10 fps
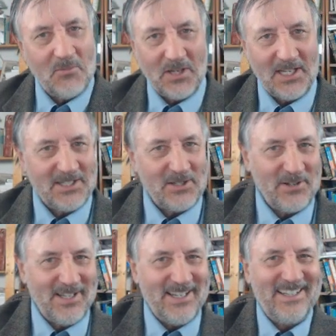Okay,
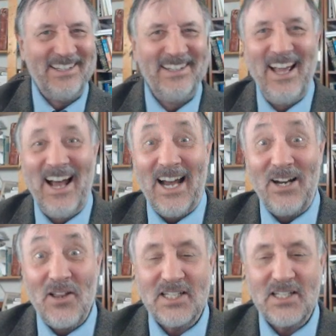so
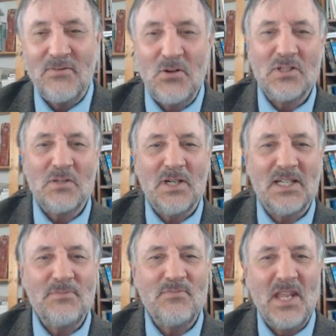I know that's confusing, but